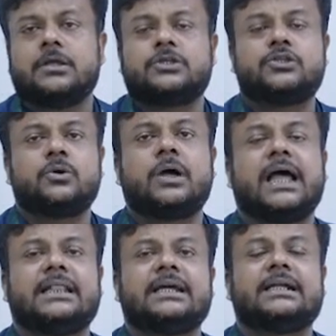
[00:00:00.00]
So
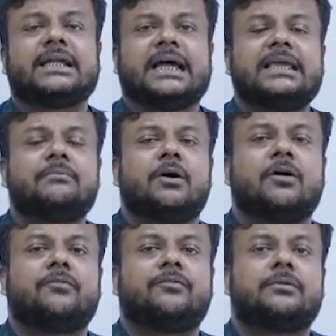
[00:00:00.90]
at the time
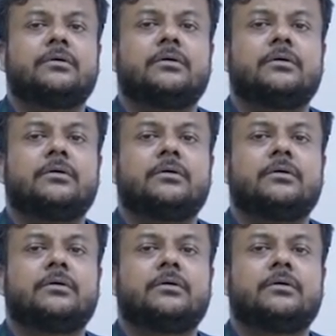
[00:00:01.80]
of